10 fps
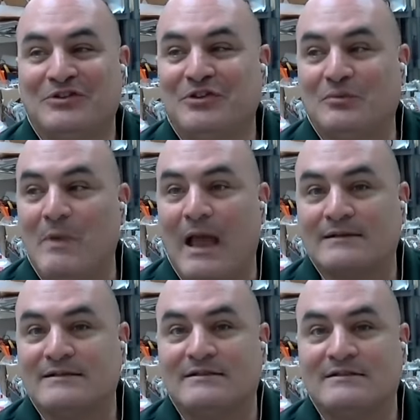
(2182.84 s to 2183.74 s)

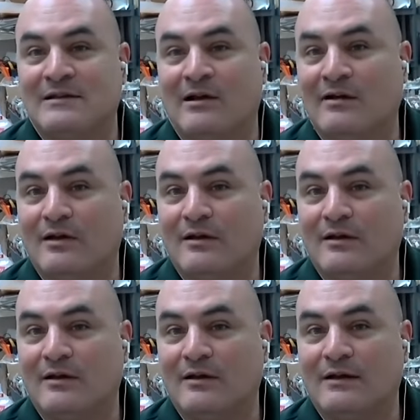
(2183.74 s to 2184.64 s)
mass hysteria
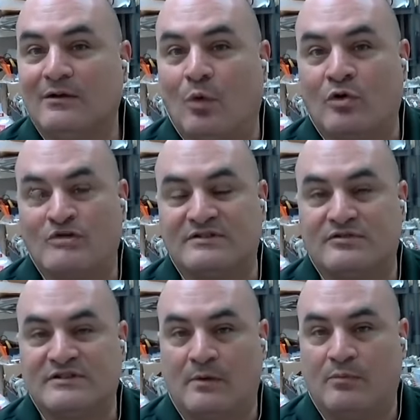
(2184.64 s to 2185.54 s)
again, or is there
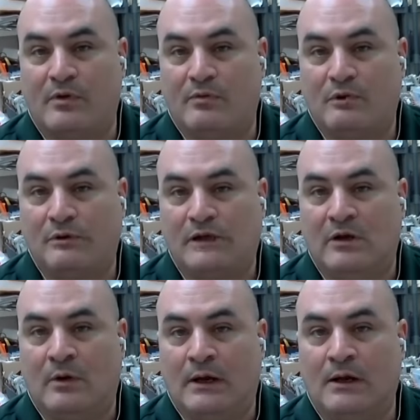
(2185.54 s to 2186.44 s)
something really
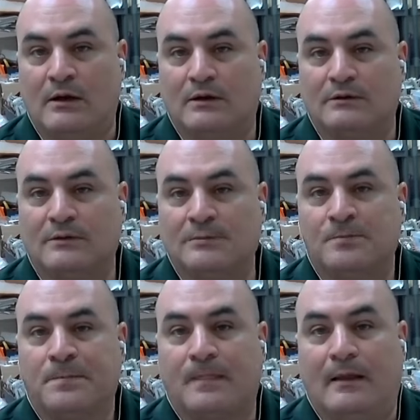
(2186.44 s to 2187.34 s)
going on?
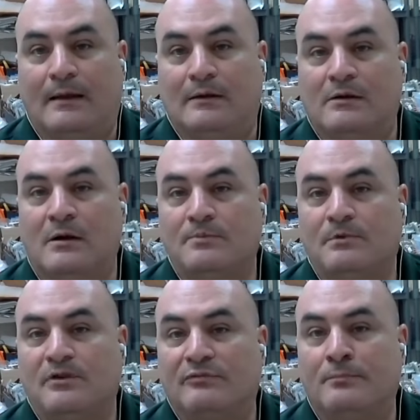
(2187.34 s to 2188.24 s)
And a
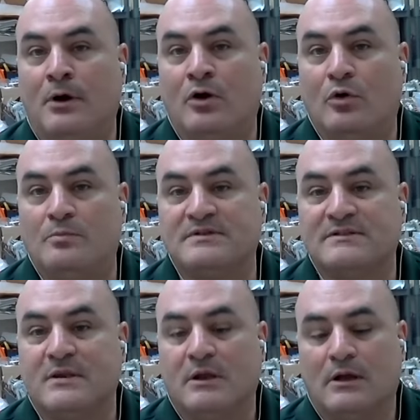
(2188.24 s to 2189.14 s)
couple of popes,
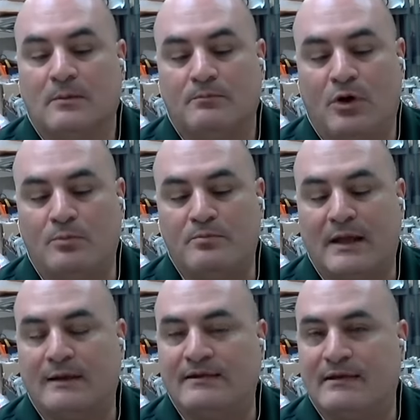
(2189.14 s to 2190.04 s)
Pope
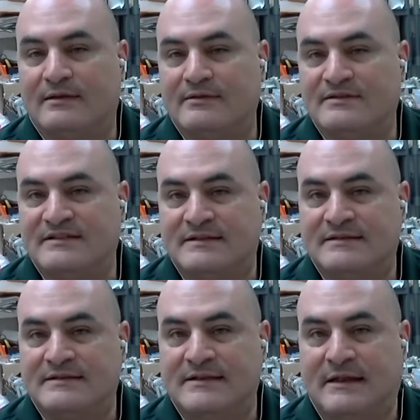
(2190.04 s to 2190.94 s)
Benedict
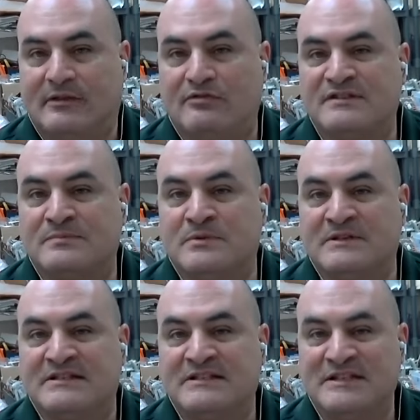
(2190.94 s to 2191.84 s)
XVI
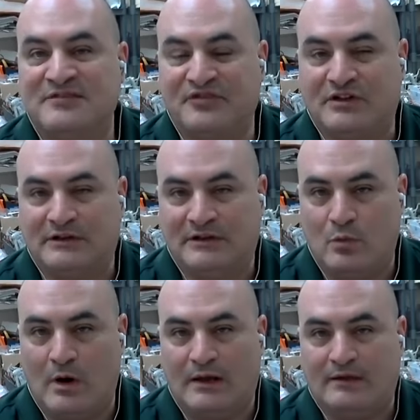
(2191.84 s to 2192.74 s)
specifically
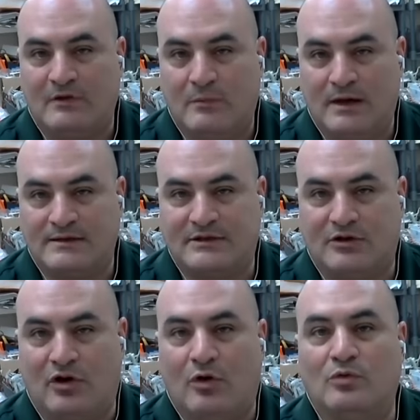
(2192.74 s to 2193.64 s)
went to
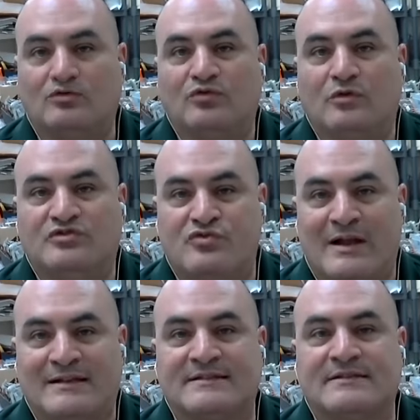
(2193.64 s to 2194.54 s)
Mexico to
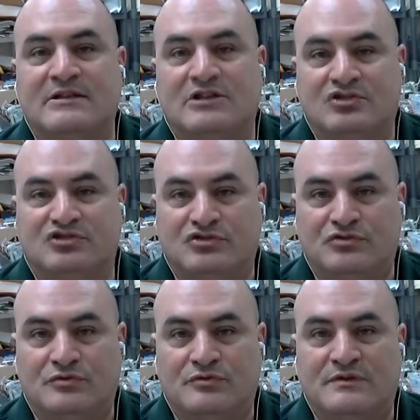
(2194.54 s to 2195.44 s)
address the
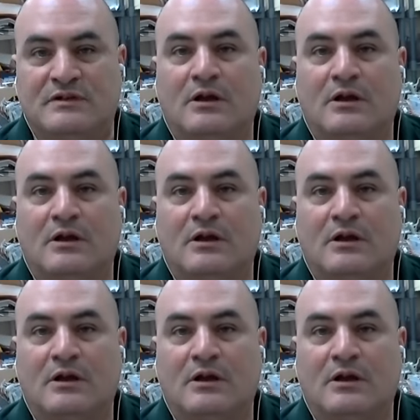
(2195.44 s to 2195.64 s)
issues